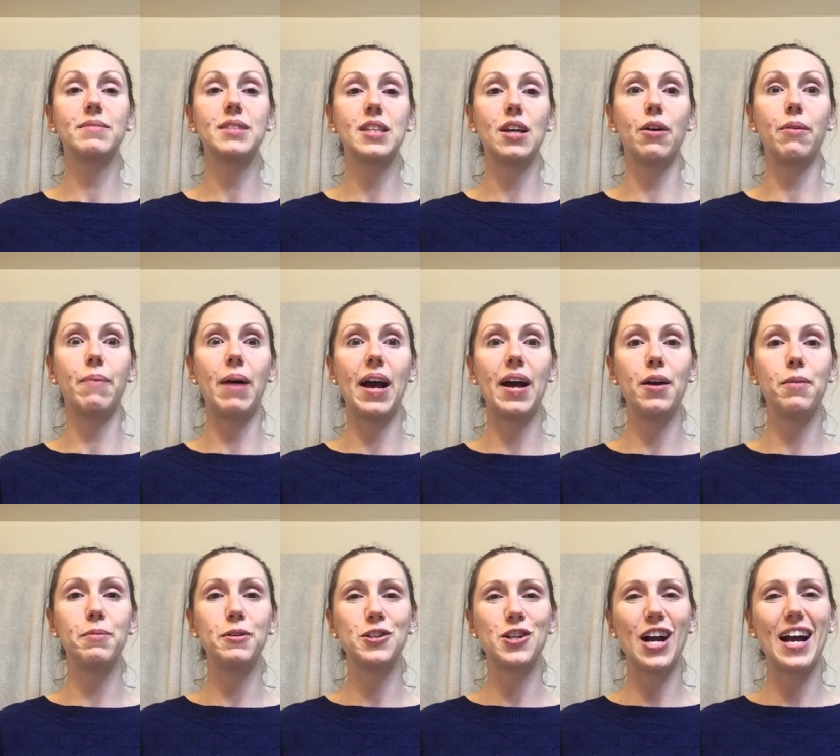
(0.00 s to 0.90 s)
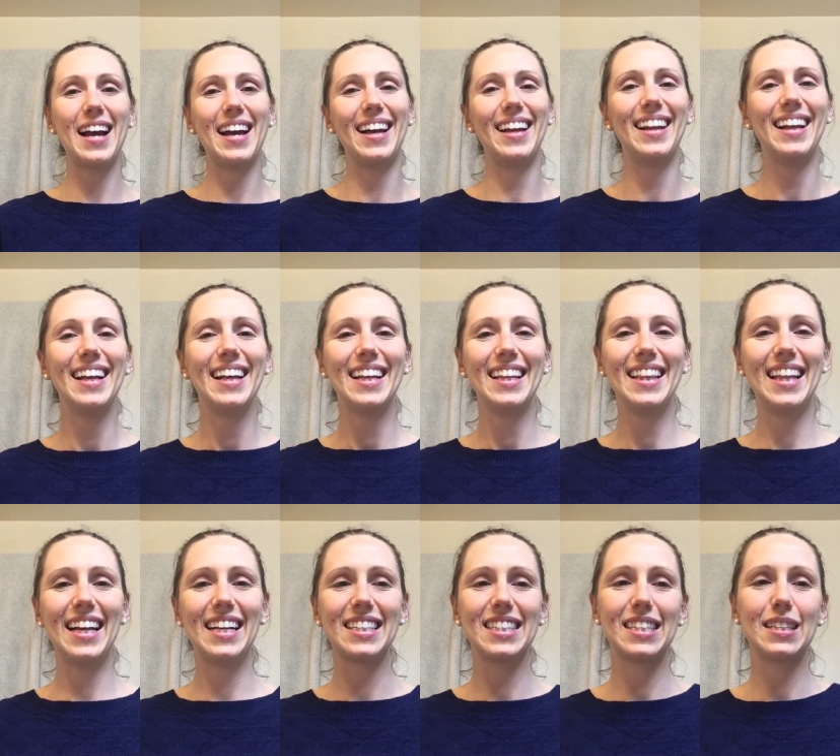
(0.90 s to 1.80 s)
So I hope you try it.
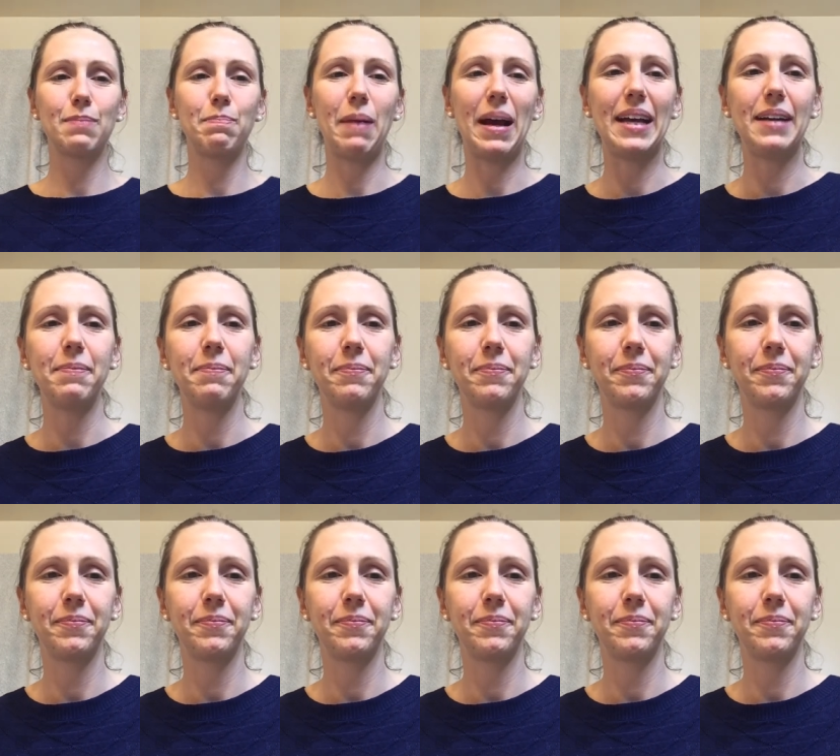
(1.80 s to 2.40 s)
Thanks, bye.